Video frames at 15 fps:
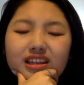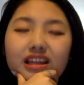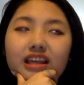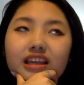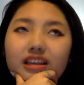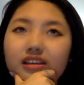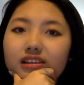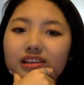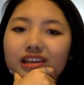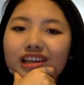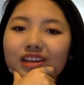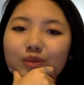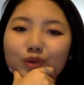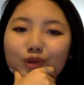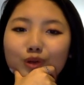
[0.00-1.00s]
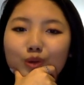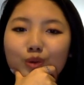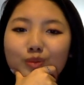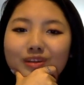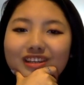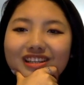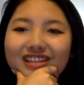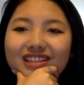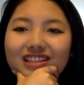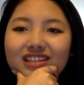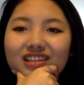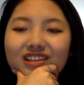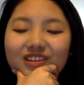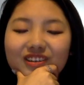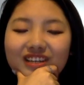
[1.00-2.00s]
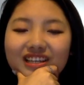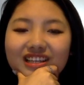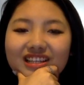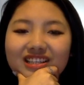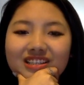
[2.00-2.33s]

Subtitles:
like kind of want to open it already.